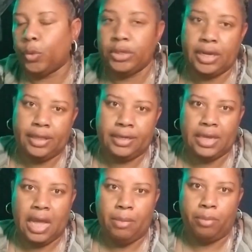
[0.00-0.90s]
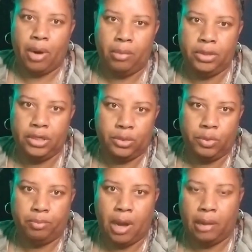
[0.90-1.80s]
which at that time I probably
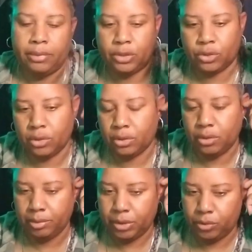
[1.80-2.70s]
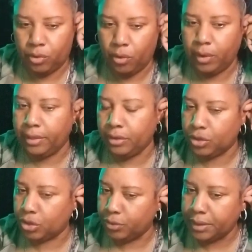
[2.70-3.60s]
just will pop the scripture on
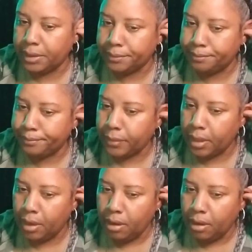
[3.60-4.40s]
the screen.